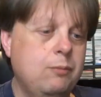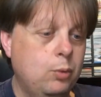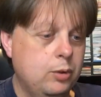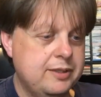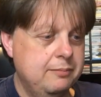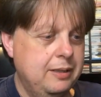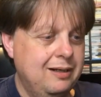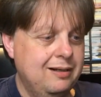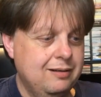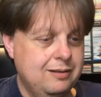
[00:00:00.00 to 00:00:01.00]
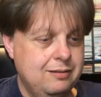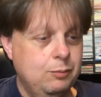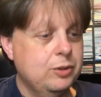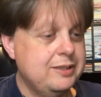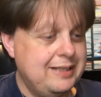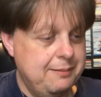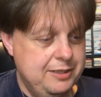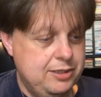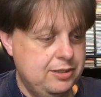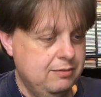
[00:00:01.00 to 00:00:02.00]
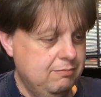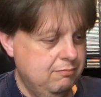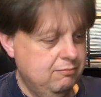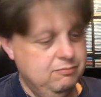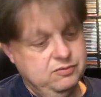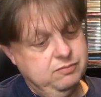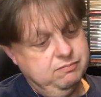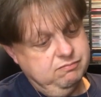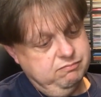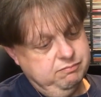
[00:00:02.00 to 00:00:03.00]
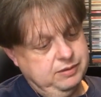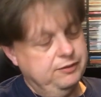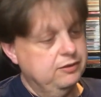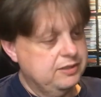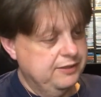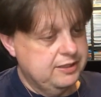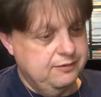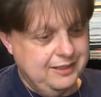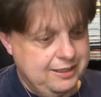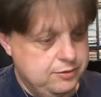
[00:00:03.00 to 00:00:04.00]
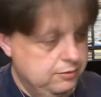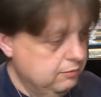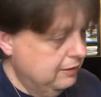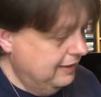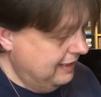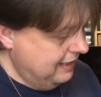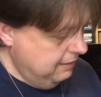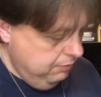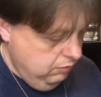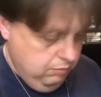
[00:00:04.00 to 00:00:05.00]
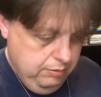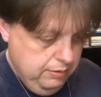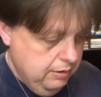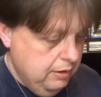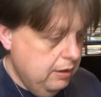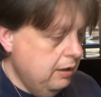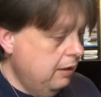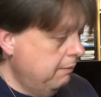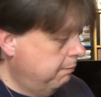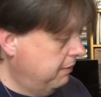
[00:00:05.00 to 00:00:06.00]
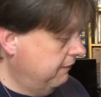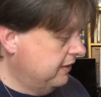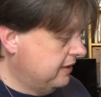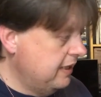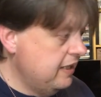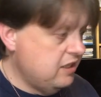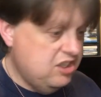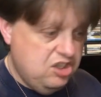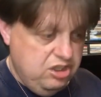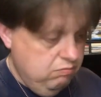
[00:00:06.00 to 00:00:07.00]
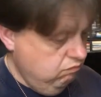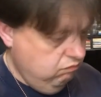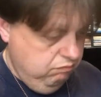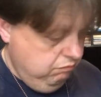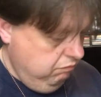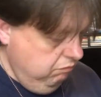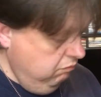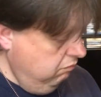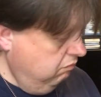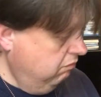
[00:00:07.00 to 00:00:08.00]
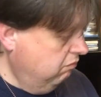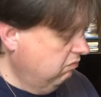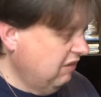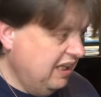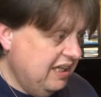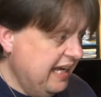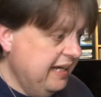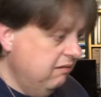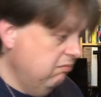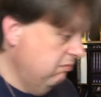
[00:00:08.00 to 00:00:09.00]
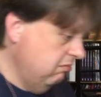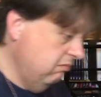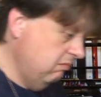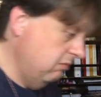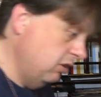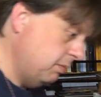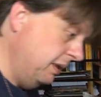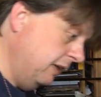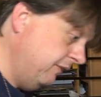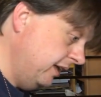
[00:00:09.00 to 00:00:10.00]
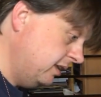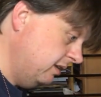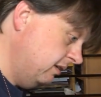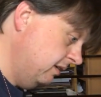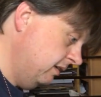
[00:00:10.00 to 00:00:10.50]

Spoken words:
water damage by the looks of it to the actual label, but the disc again looks perfect.